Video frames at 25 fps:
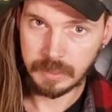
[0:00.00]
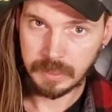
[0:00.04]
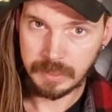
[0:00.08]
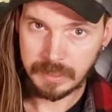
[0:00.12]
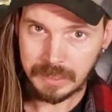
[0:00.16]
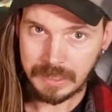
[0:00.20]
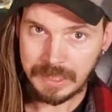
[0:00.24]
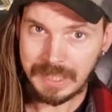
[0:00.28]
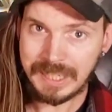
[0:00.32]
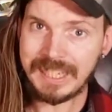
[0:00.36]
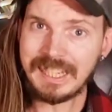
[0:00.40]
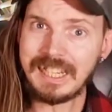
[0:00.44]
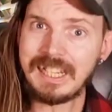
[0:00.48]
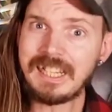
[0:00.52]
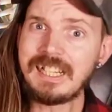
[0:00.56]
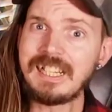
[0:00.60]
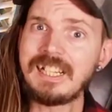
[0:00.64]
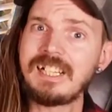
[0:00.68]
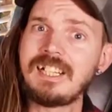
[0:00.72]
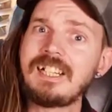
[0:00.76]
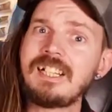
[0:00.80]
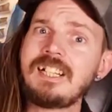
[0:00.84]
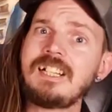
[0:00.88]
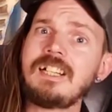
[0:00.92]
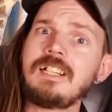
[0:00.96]
ha ha ha
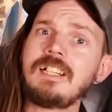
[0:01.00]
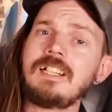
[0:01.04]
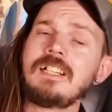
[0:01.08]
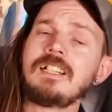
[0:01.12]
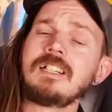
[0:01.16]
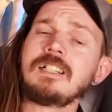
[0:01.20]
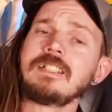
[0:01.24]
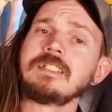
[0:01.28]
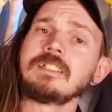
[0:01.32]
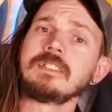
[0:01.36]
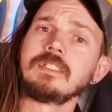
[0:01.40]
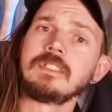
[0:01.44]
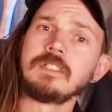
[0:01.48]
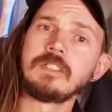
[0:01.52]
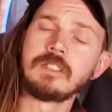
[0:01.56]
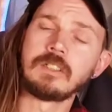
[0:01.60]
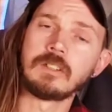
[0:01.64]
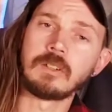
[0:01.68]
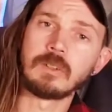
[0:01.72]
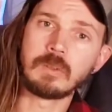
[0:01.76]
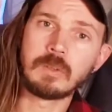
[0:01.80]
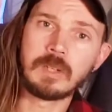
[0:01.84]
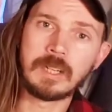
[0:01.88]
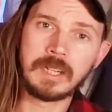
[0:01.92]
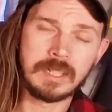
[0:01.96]
ha ha ha,
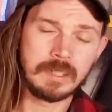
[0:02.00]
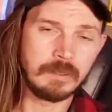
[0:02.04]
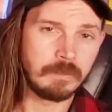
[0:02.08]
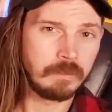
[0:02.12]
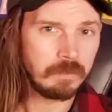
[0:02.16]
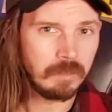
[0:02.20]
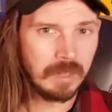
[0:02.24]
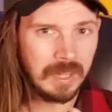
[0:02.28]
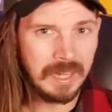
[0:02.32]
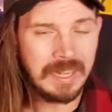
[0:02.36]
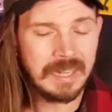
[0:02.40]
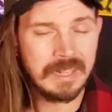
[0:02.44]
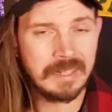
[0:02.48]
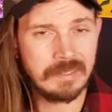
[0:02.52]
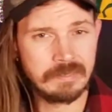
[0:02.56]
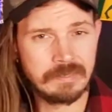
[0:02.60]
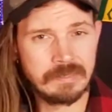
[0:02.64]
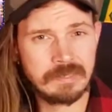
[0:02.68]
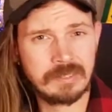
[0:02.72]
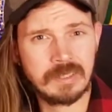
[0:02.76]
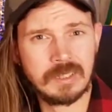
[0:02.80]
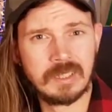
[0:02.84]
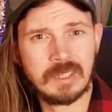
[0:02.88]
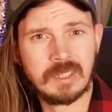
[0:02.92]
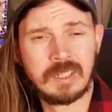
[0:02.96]
kind of
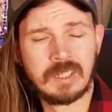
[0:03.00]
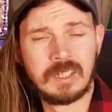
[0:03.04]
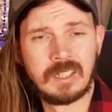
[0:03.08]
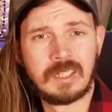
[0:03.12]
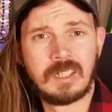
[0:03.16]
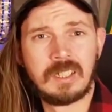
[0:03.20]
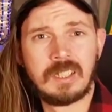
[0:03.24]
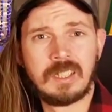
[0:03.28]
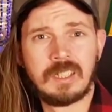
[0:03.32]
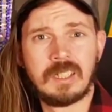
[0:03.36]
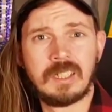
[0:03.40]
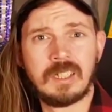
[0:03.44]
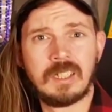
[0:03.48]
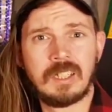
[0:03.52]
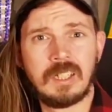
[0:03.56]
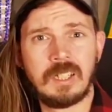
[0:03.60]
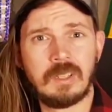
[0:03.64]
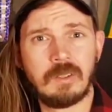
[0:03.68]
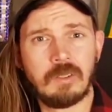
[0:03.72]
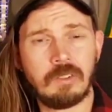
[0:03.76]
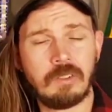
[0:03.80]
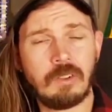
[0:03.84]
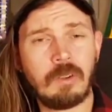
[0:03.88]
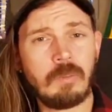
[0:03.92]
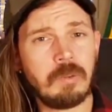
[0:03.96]
laugh. And
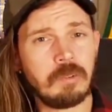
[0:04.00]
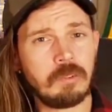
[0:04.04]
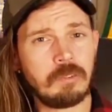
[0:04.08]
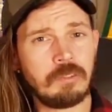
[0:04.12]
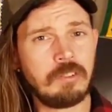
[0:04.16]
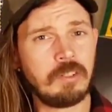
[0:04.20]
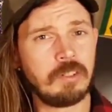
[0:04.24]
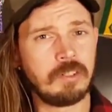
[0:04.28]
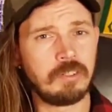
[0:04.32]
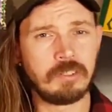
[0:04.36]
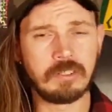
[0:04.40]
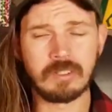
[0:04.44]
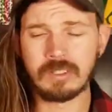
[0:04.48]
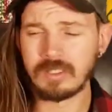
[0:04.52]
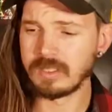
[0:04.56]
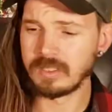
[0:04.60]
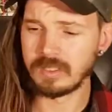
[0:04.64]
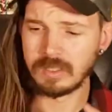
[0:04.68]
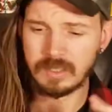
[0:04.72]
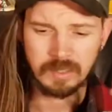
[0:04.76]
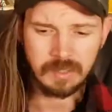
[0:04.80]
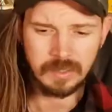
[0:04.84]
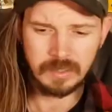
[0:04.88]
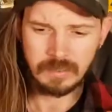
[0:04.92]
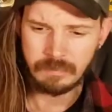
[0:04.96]
it was almost just
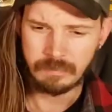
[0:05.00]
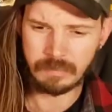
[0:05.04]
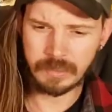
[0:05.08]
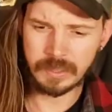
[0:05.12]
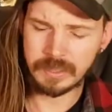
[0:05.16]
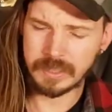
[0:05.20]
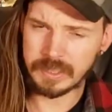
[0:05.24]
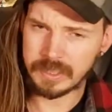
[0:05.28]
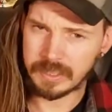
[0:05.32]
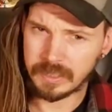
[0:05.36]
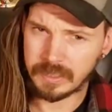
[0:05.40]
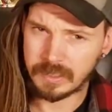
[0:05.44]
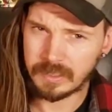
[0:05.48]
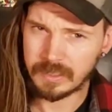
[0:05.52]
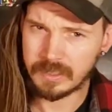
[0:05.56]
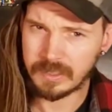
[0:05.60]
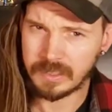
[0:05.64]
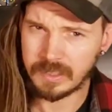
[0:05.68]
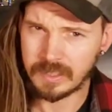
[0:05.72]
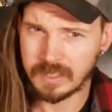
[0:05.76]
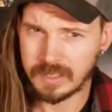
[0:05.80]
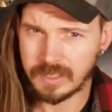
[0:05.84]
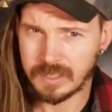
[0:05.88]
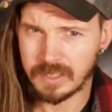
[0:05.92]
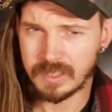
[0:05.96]
very,
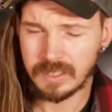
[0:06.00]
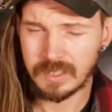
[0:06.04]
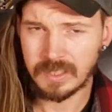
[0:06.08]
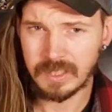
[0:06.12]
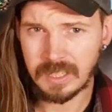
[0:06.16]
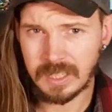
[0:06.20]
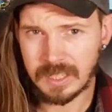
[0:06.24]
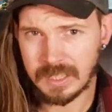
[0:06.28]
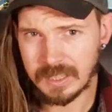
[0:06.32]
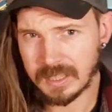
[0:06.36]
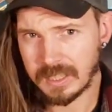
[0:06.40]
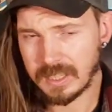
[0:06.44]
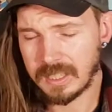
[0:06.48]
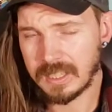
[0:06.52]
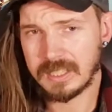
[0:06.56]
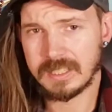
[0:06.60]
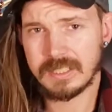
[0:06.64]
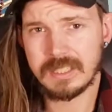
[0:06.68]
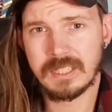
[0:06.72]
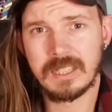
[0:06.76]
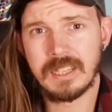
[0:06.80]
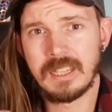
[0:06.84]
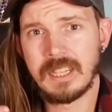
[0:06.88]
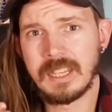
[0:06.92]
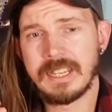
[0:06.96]

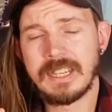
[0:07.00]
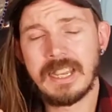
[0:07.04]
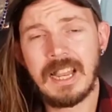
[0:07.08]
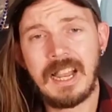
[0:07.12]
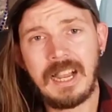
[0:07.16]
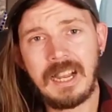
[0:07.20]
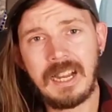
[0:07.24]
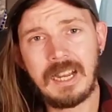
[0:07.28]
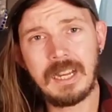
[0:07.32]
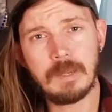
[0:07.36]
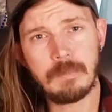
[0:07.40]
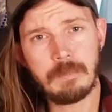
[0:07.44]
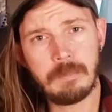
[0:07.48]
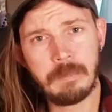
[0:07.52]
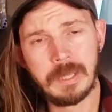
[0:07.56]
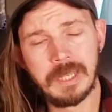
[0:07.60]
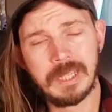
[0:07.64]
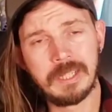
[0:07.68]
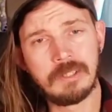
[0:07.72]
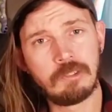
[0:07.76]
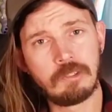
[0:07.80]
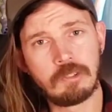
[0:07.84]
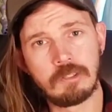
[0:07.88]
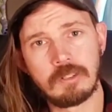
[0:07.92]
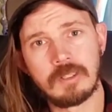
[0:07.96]

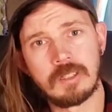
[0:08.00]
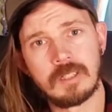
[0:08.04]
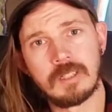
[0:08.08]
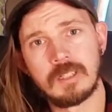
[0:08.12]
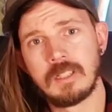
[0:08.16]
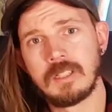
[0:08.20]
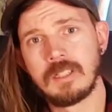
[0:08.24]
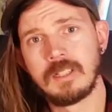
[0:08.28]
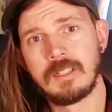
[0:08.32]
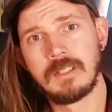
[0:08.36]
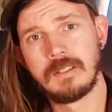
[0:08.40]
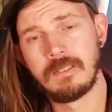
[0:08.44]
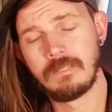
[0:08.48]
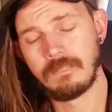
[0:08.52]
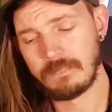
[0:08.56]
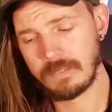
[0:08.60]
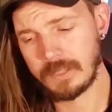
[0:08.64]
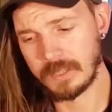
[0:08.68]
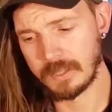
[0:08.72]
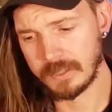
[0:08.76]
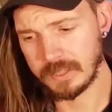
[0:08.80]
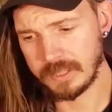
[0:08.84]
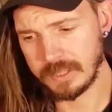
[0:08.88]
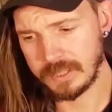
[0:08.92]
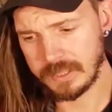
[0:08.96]
high-pitched,
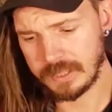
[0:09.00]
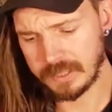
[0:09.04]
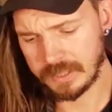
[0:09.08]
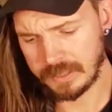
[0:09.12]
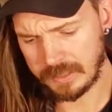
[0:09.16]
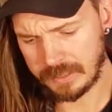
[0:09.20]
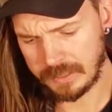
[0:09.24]
very,